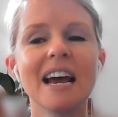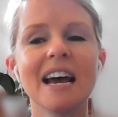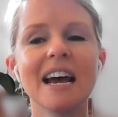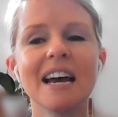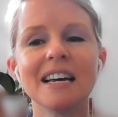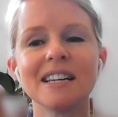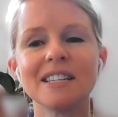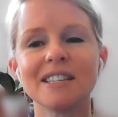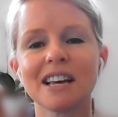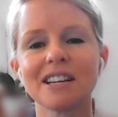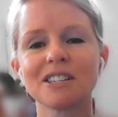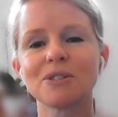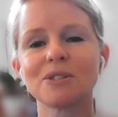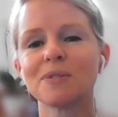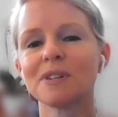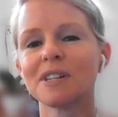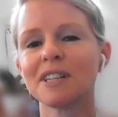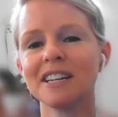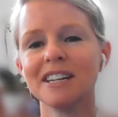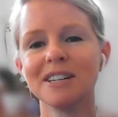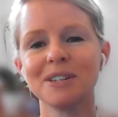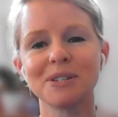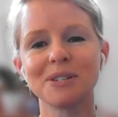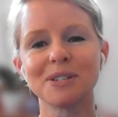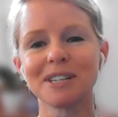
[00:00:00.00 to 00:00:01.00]
Yeah, that's
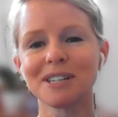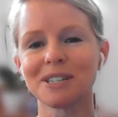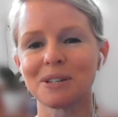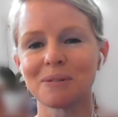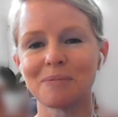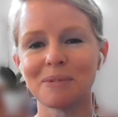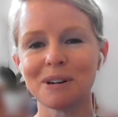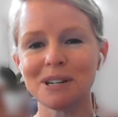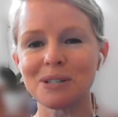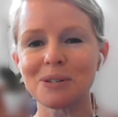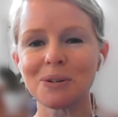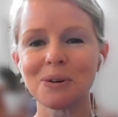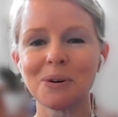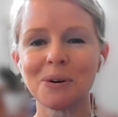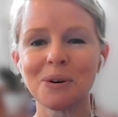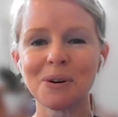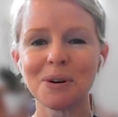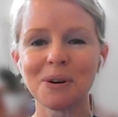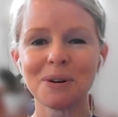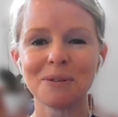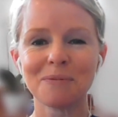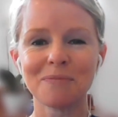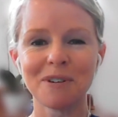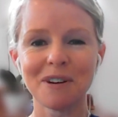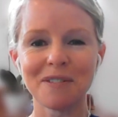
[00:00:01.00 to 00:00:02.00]
really interesting. So we
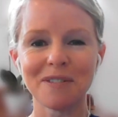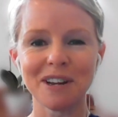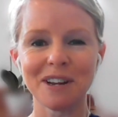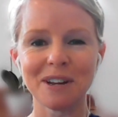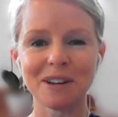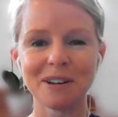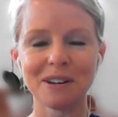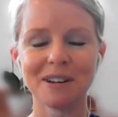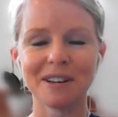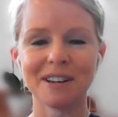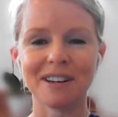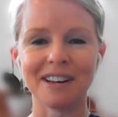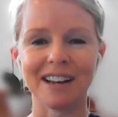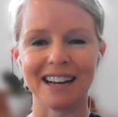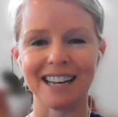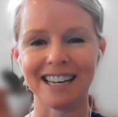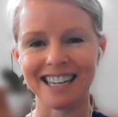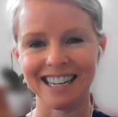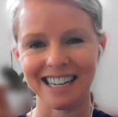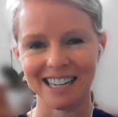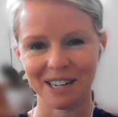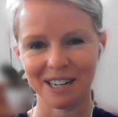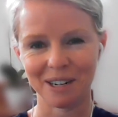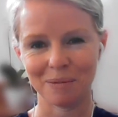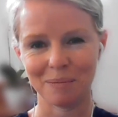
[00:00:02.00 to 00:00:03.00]
saw Rivian a
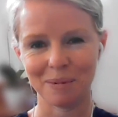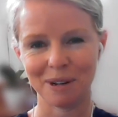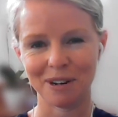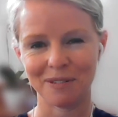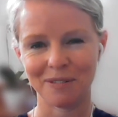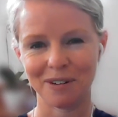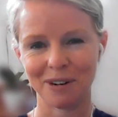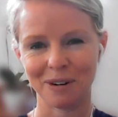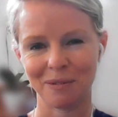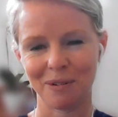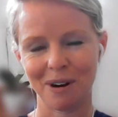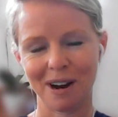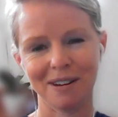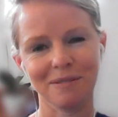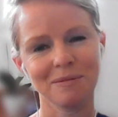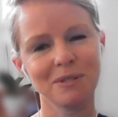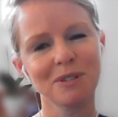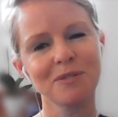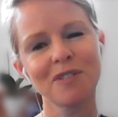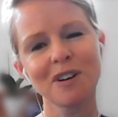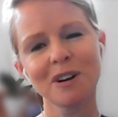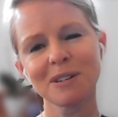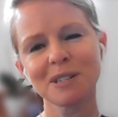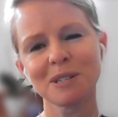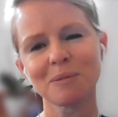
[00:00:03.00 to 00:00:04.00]
little bit of it, right? It
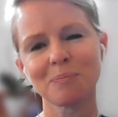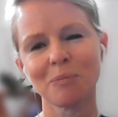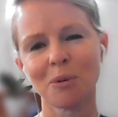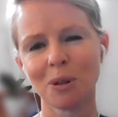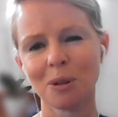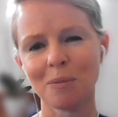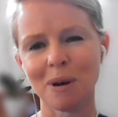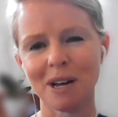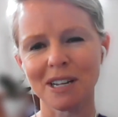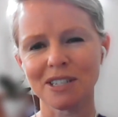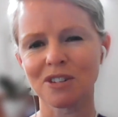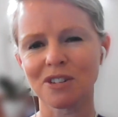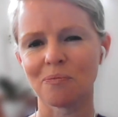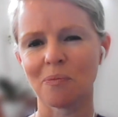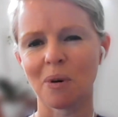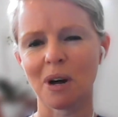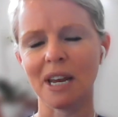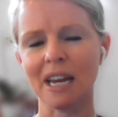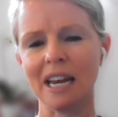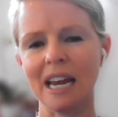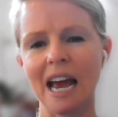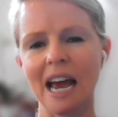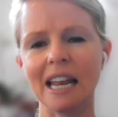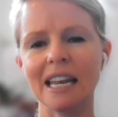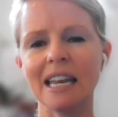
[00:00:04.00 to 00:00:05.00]
was a very small amounts of
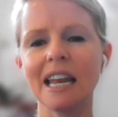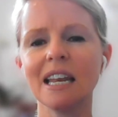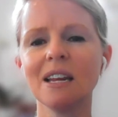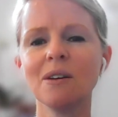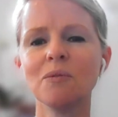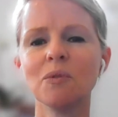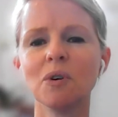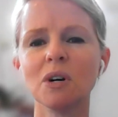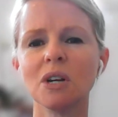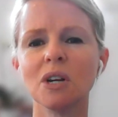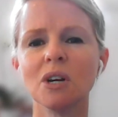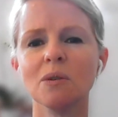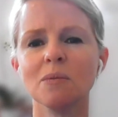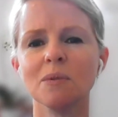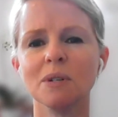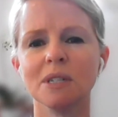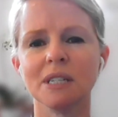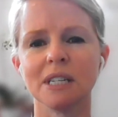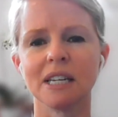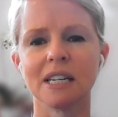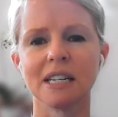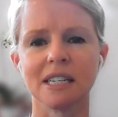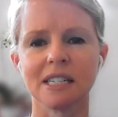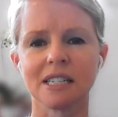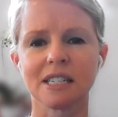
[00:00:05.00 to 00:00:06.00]
money, and anyone who
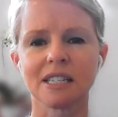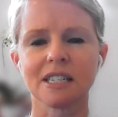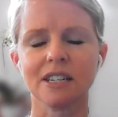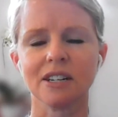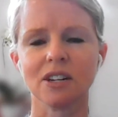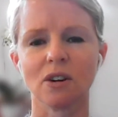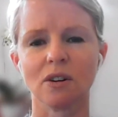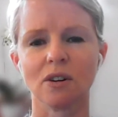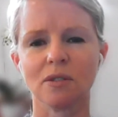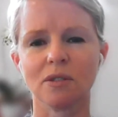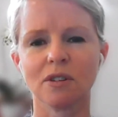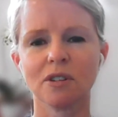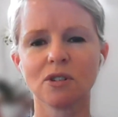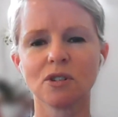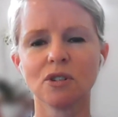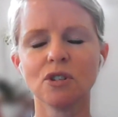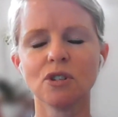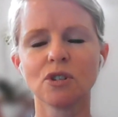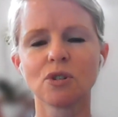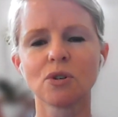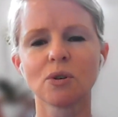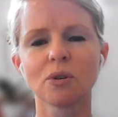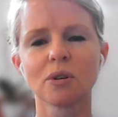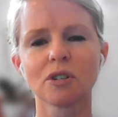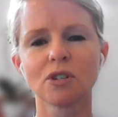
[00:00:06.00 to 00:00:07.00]
was in it, you know,
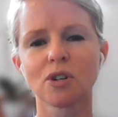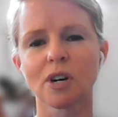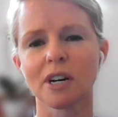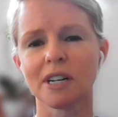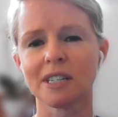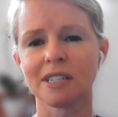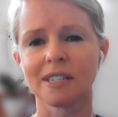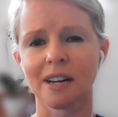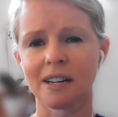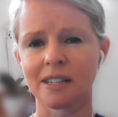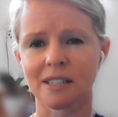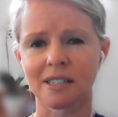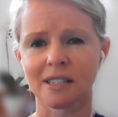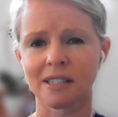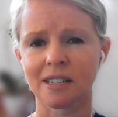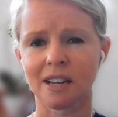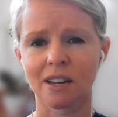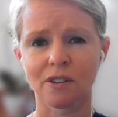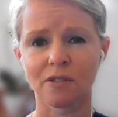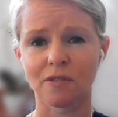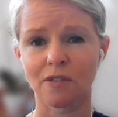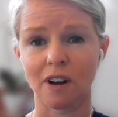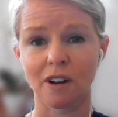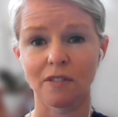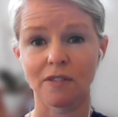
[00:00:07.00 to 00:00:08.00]
you're talking trade sizes
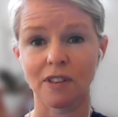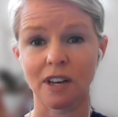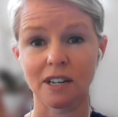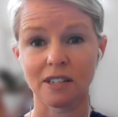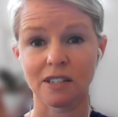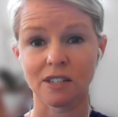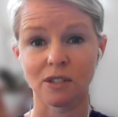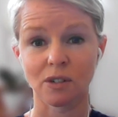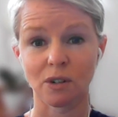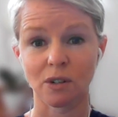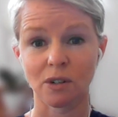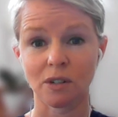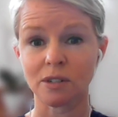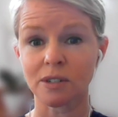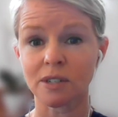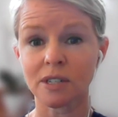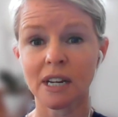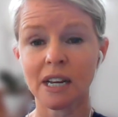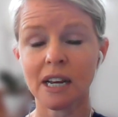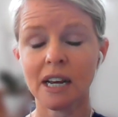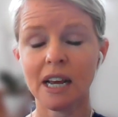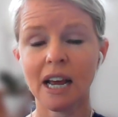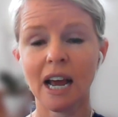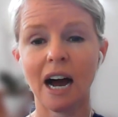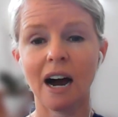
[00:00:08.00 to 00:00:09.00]
under
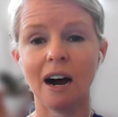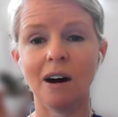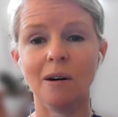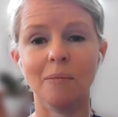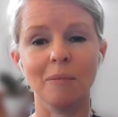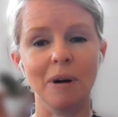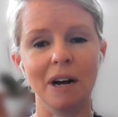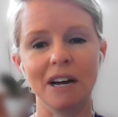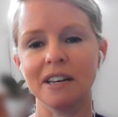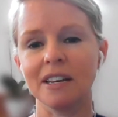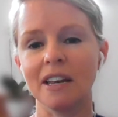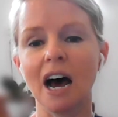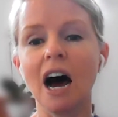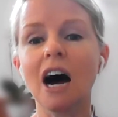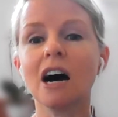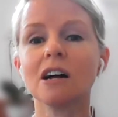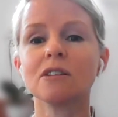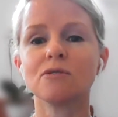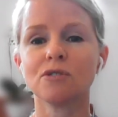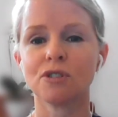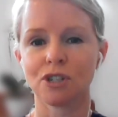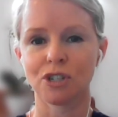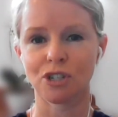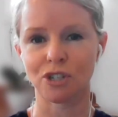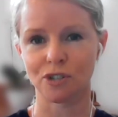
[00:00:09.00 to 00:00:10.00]
$5,000, and
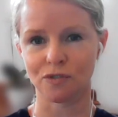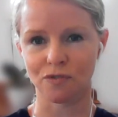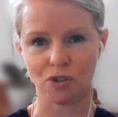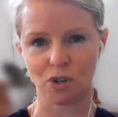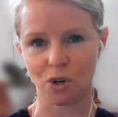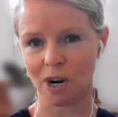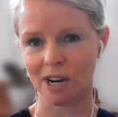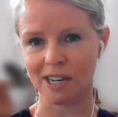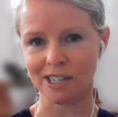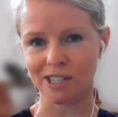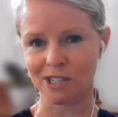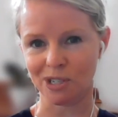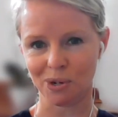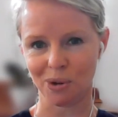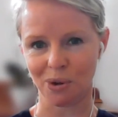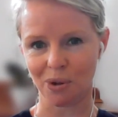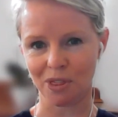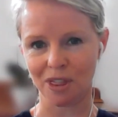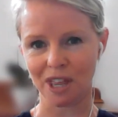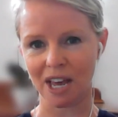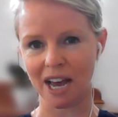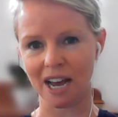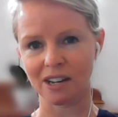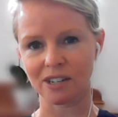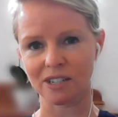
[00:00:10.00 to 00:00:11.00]
hundreds of trades,
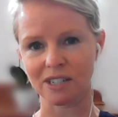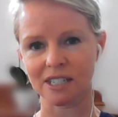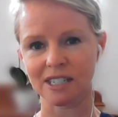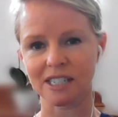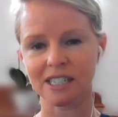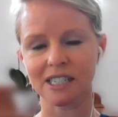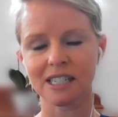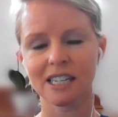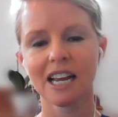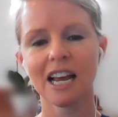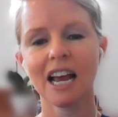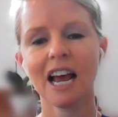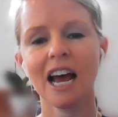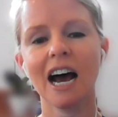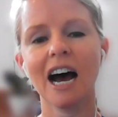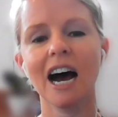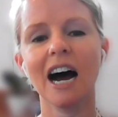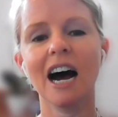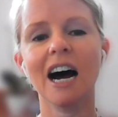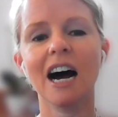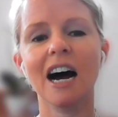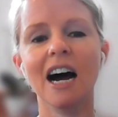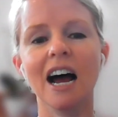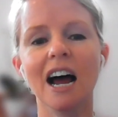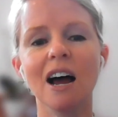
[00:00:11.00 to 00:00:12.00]
not thousands.
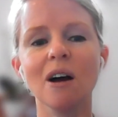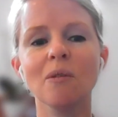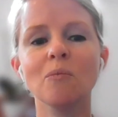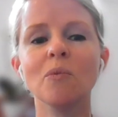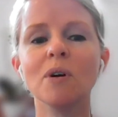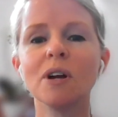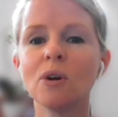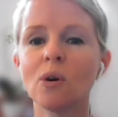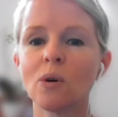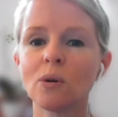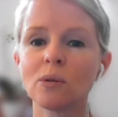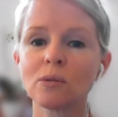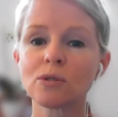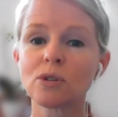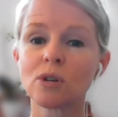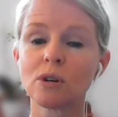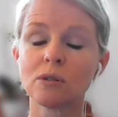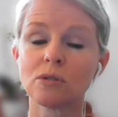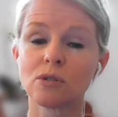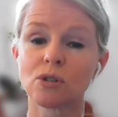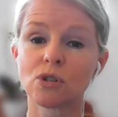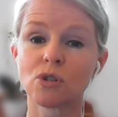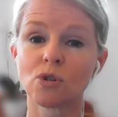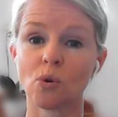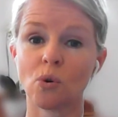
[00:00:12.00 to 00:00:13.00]
And we
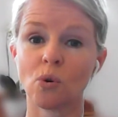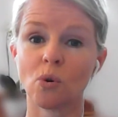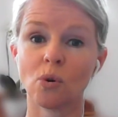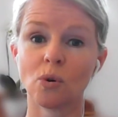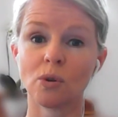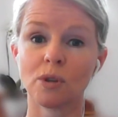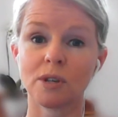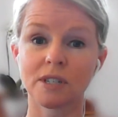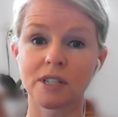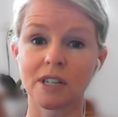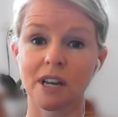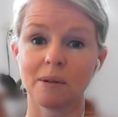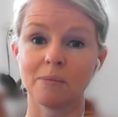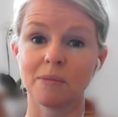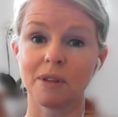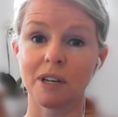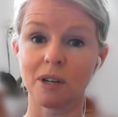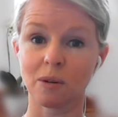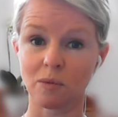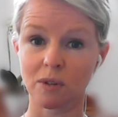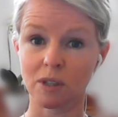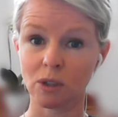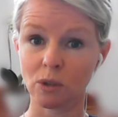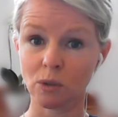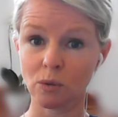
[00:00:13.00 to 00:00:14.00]
also saw the same
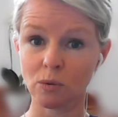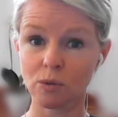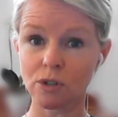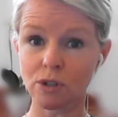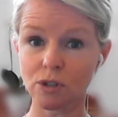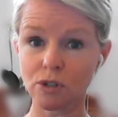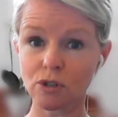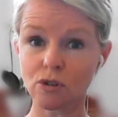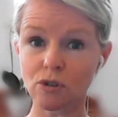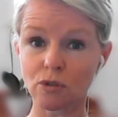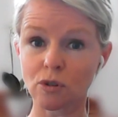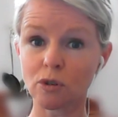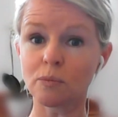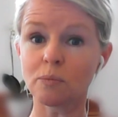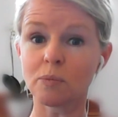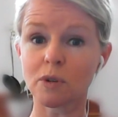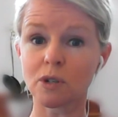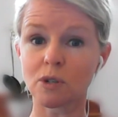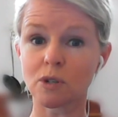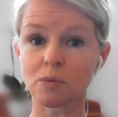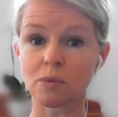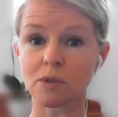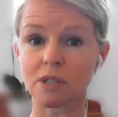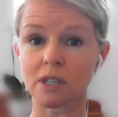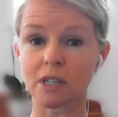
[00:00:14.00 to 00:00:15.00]
thing with Lucid Group,
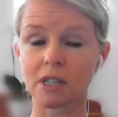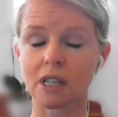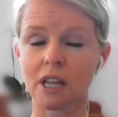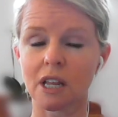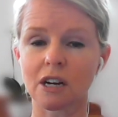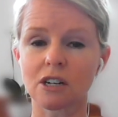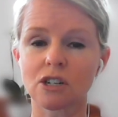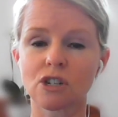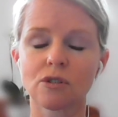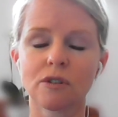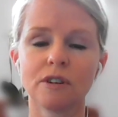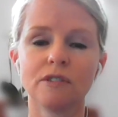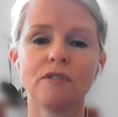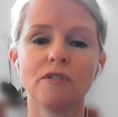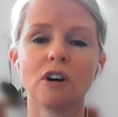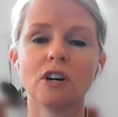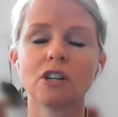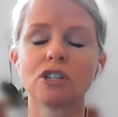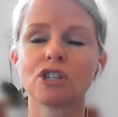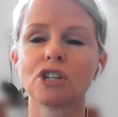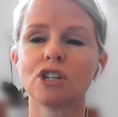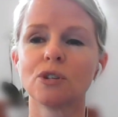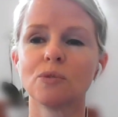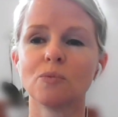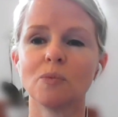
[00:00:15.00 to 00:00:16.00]
which was the luxury
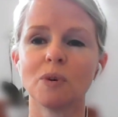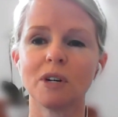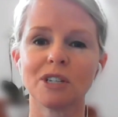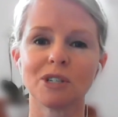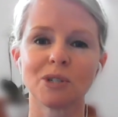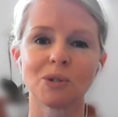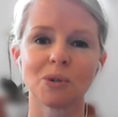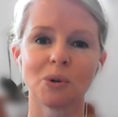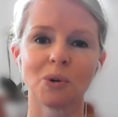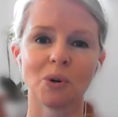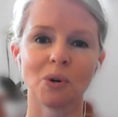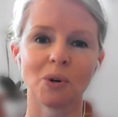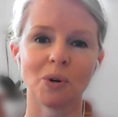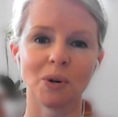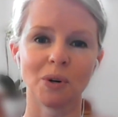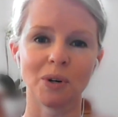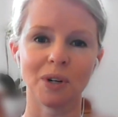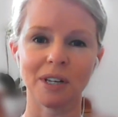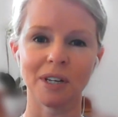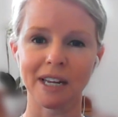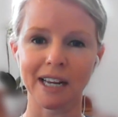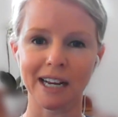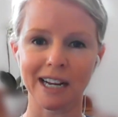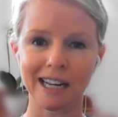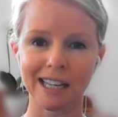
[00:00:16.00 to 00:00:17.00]
version. We
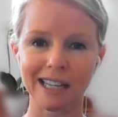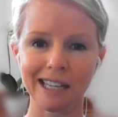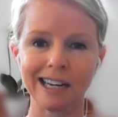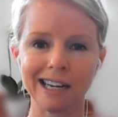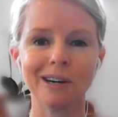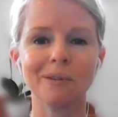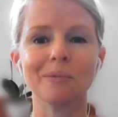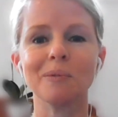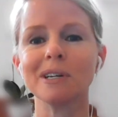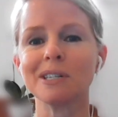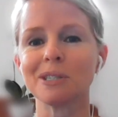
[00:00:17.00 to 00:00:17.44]
saw Nikola.